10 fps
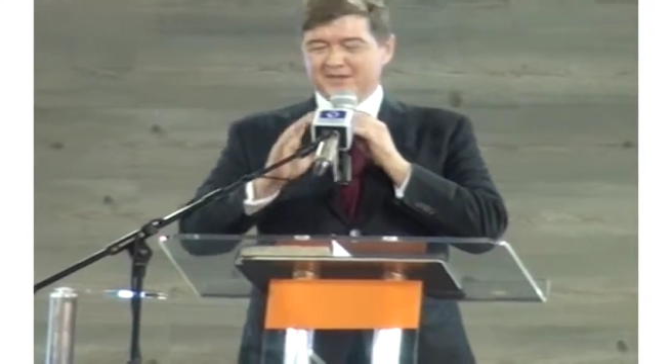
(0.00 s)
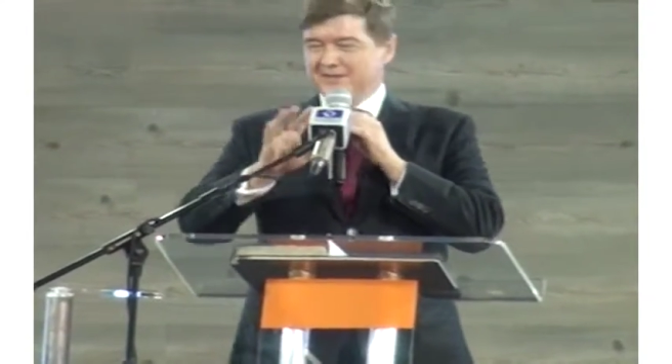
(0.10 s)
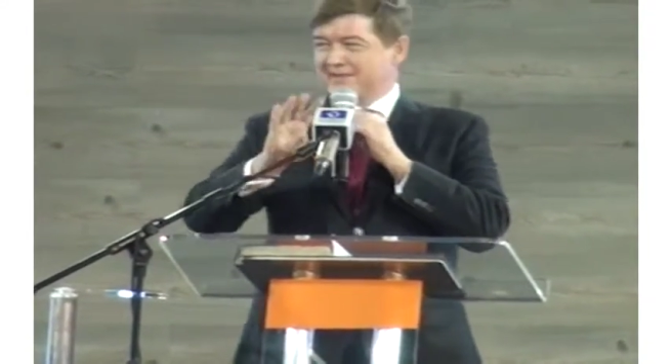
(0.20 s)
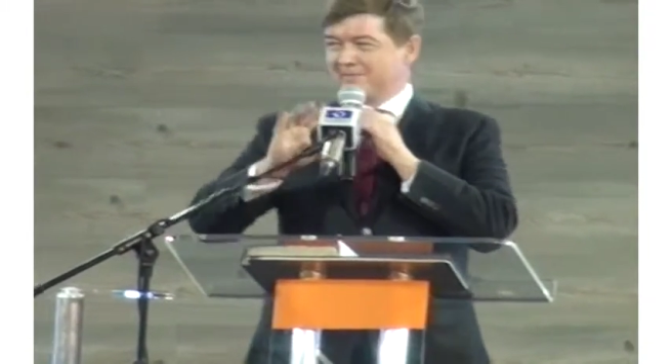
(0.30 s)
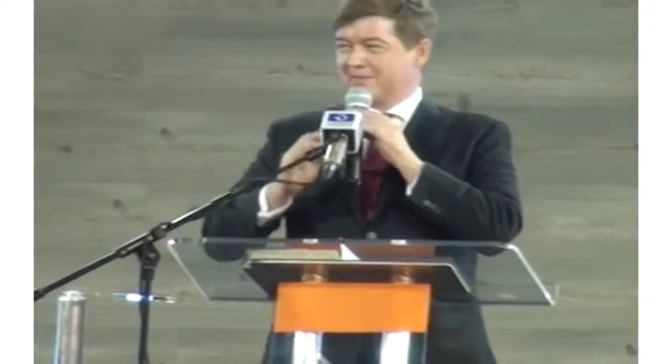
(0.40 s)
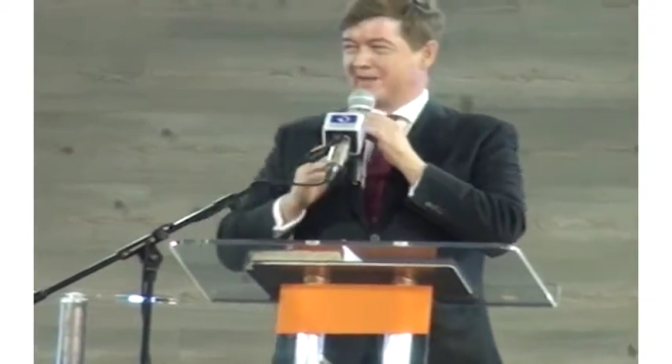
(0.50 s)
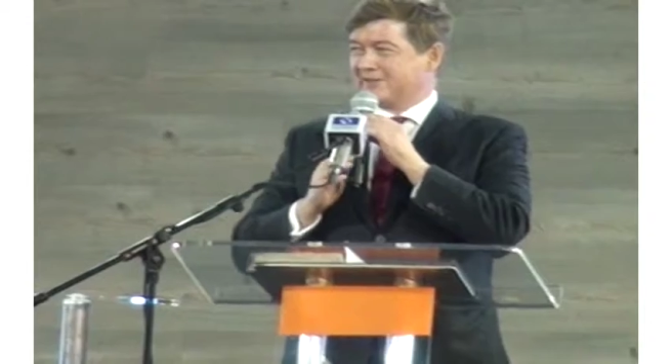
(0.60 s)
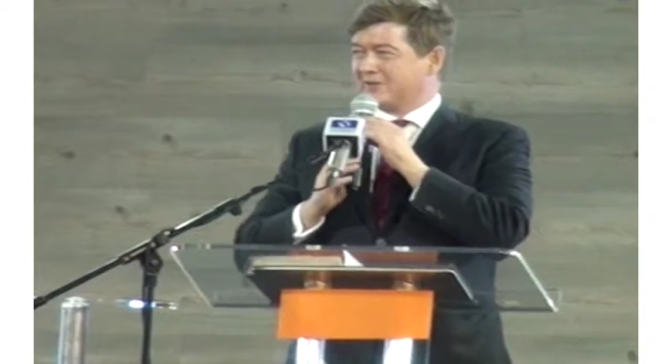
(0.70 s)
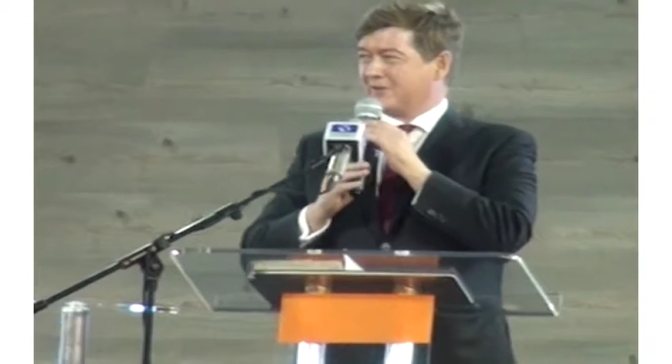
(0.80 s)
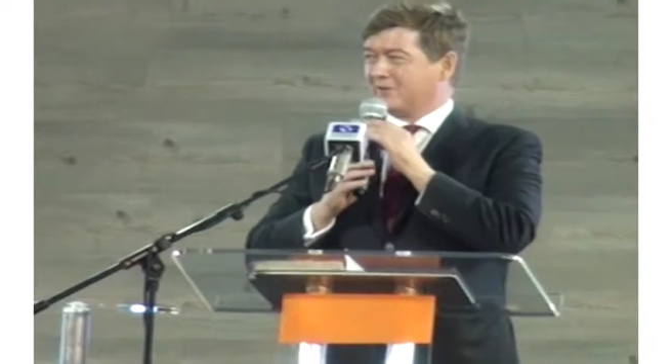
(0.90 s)
So I'll step away
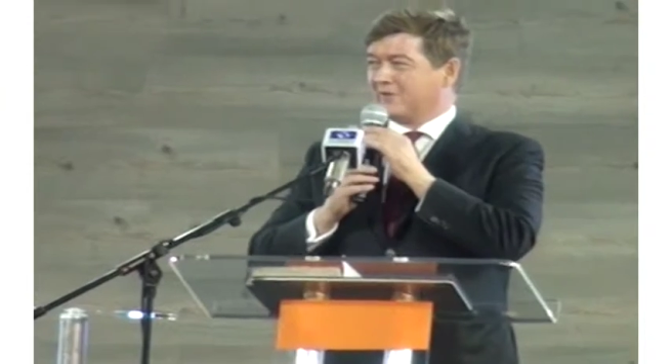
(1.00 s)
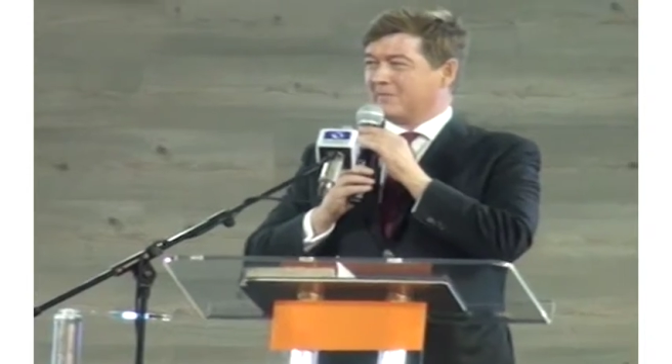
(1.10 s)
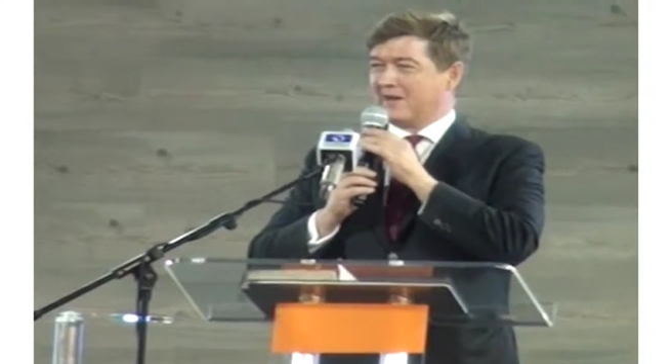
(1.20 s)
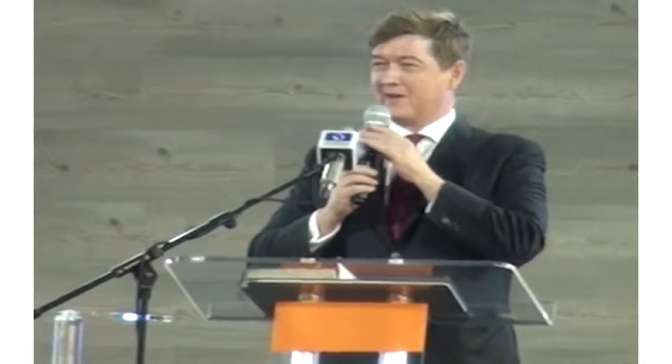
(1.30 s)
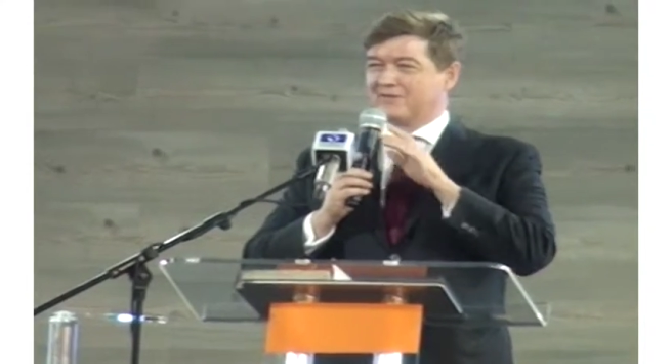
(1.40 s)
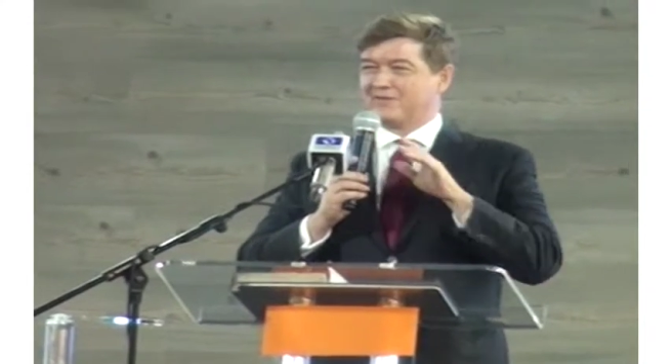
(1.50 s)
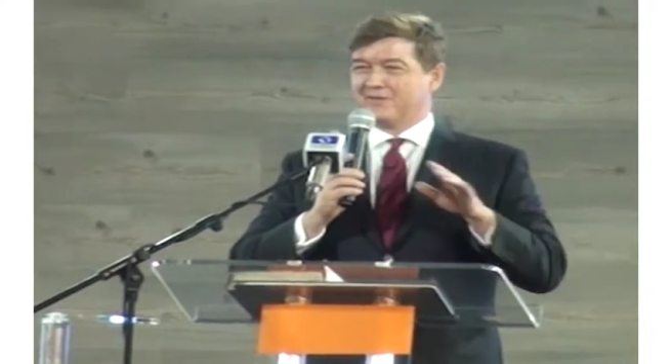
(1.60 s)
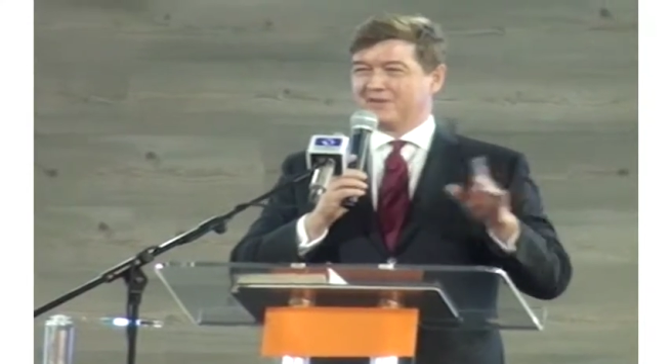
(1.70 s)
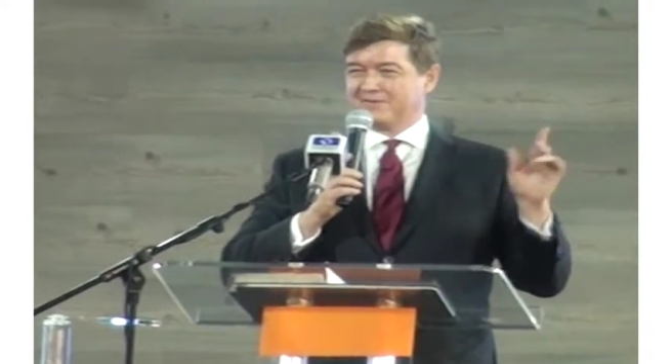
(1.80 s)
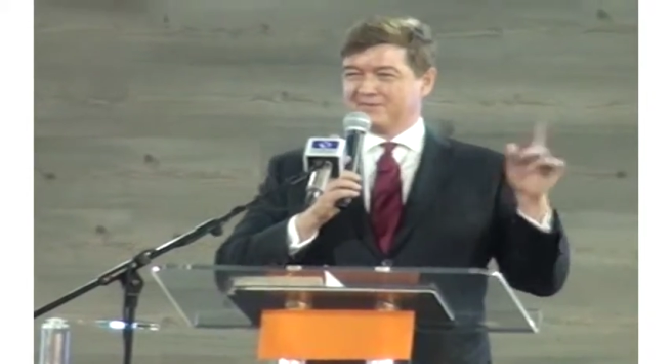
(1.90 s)
and show you on the
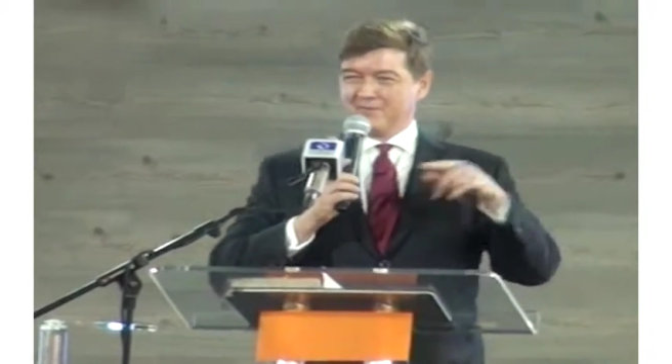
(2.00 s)
microphone,